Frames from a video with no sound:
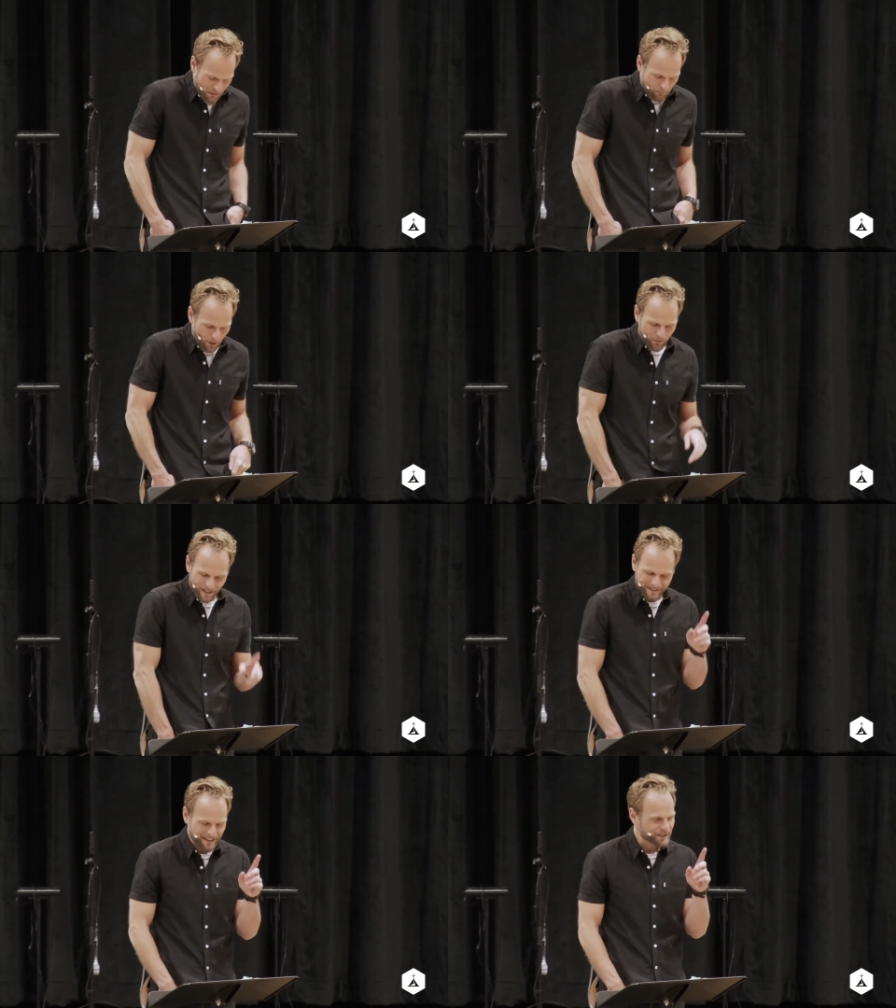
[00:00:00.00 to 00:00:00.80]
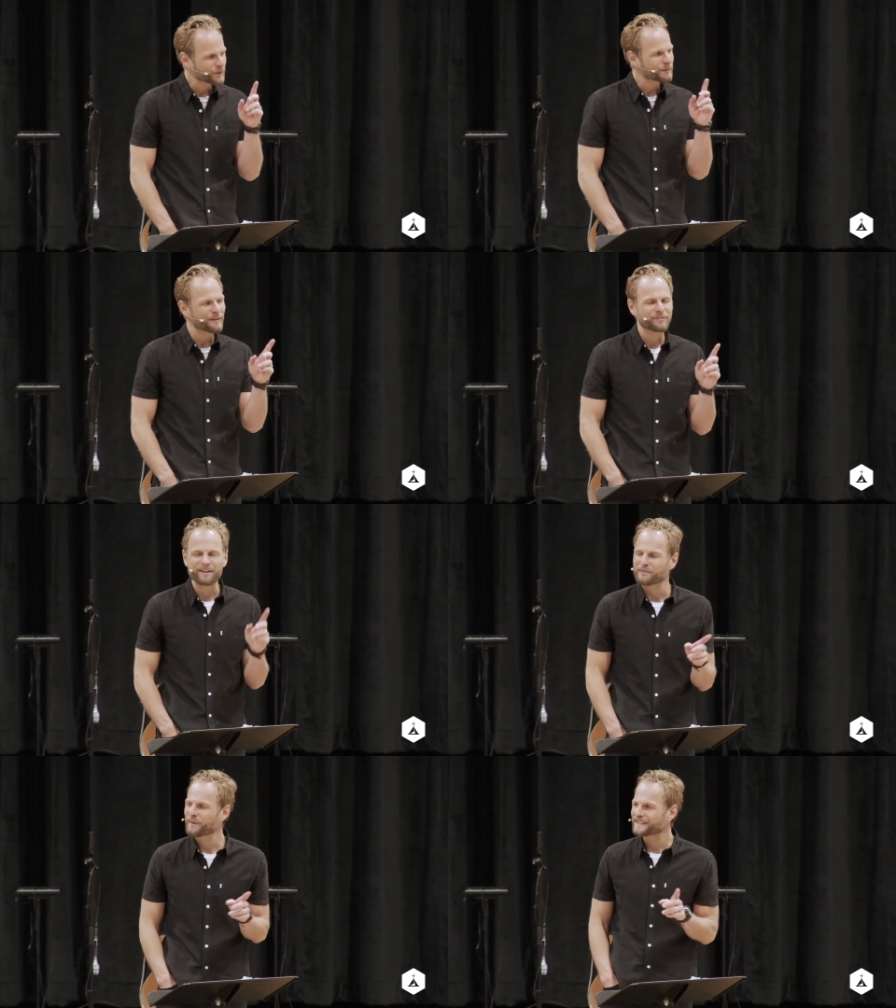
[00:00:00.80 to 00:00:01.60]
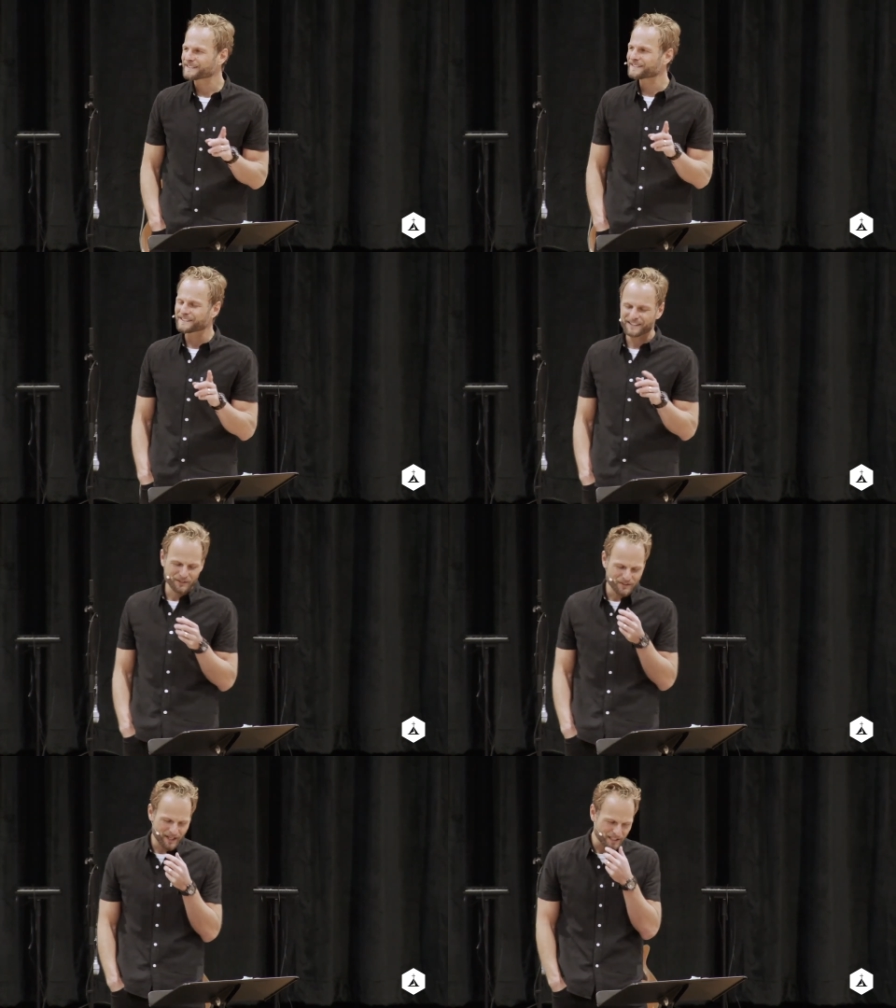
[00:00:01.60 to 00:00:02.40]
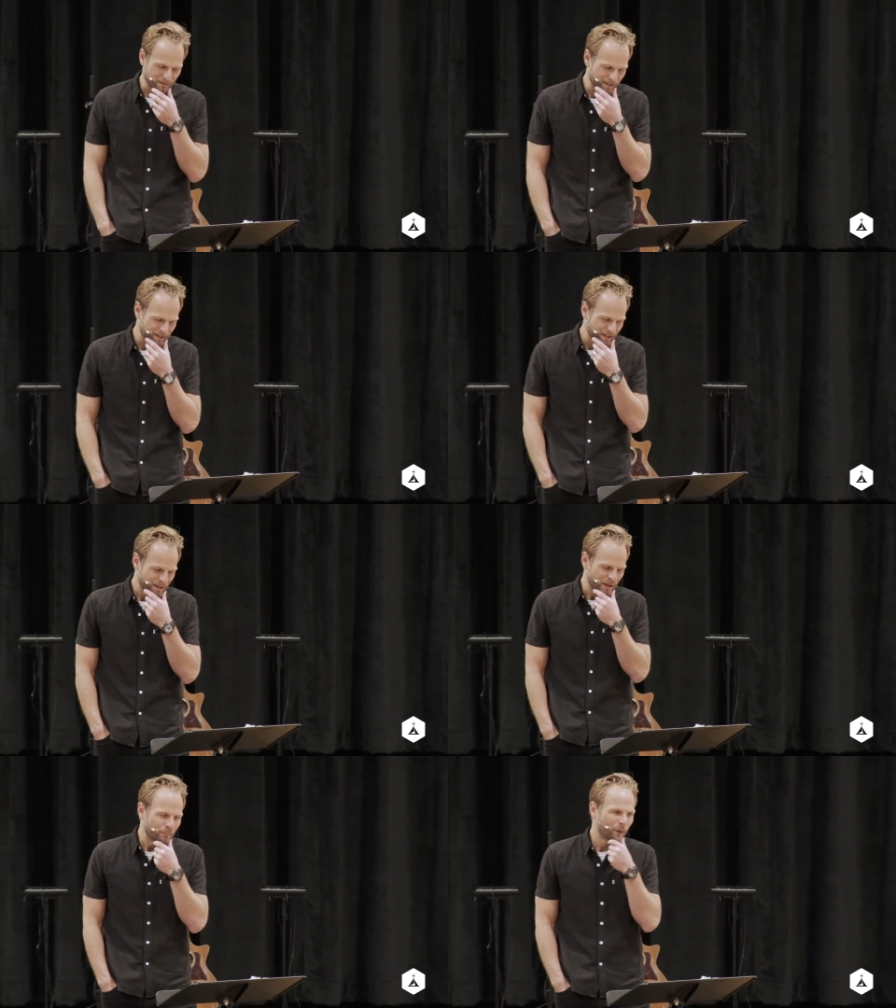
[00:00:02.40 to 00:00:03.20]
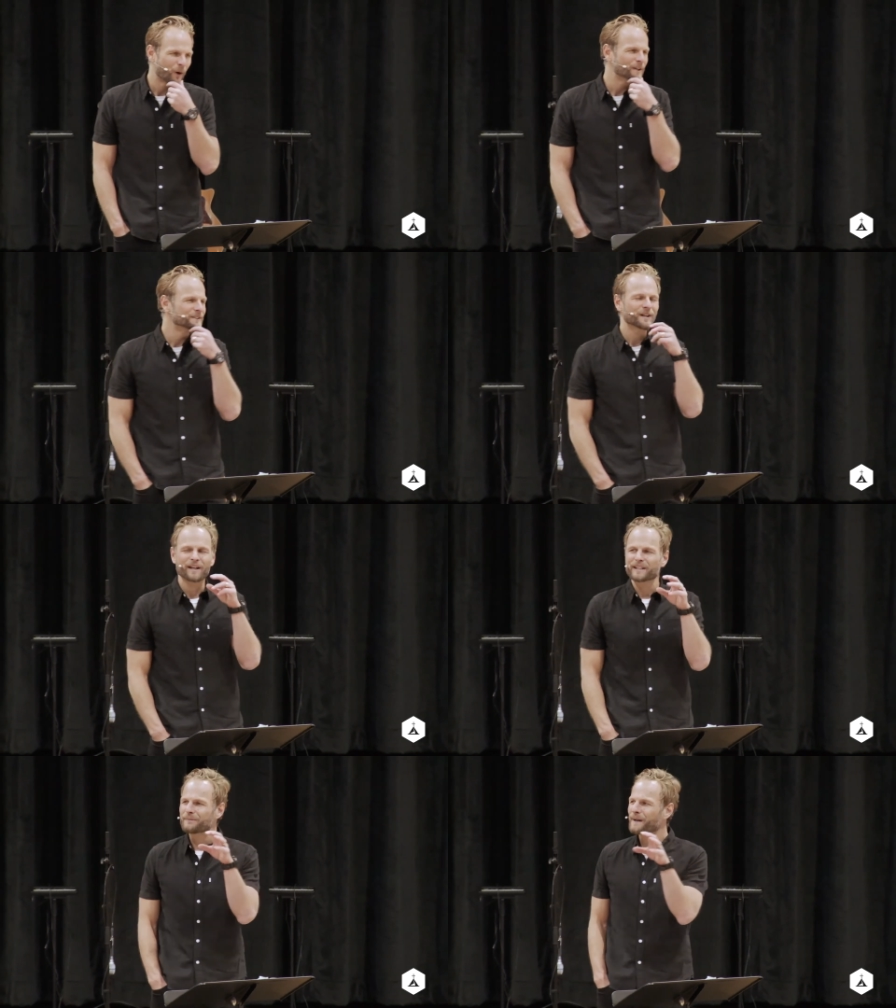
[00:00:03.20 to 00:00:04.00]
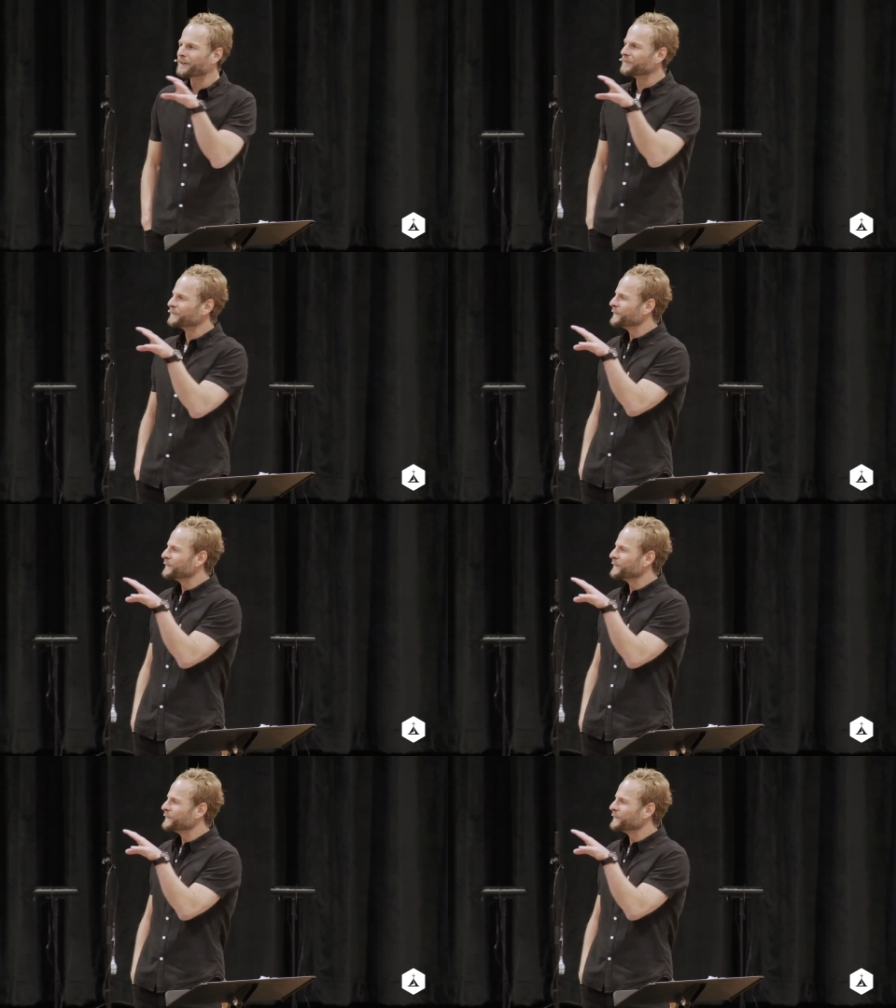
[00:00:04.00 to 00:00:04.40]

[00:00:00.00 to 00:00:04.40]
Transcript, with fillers: Paul writes this, one of my favorite passages in the New Testament. Paul is talking about